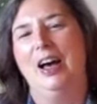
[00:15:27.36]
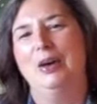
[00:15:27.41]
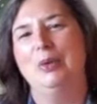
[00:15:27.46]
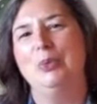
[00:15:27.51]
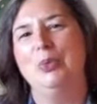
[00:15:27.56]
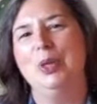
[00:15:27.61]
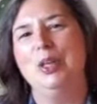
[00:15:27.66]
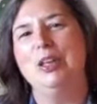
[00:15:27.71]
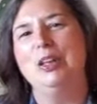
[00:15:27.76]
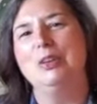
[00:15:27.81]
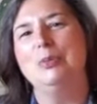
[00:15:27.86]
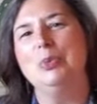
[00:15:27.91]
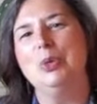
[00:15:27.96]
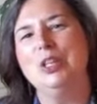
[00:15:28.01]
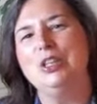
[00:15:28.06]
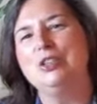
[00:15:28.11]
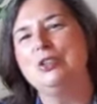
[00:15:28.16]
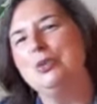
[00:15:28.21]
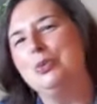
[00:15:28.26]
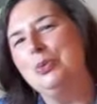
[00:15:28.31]
we
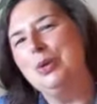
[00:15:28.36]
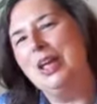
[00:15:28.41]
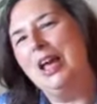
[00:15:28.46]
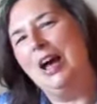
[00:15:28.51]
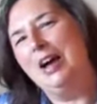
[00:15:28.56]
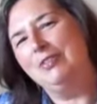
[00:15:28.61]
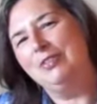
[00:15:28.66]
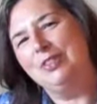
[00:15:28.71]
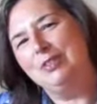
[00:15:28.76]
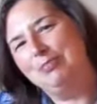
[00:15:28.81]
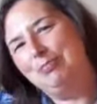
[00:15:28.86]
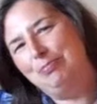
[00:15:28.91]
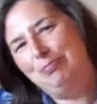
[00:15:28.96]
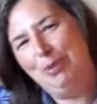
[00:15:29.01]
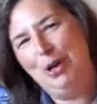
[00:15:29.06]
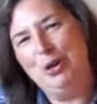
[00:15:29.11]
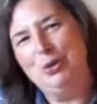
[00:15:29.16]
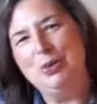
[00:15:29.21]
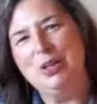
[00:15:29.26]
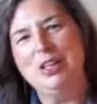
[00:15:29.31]
have to
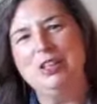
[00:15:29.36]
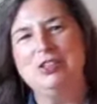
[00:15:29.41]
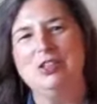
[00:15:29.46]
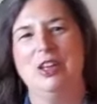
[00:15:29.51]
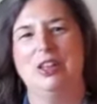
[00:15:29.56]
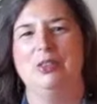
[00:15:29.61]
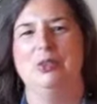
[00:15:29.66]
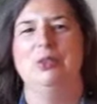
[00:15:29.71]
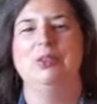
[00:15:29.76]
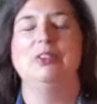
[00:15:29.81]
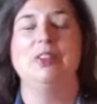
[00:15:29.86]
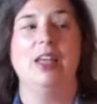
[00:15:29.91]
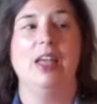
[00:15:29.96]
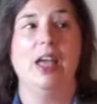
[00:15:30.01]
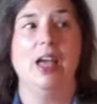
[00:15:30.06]
poke each other and say,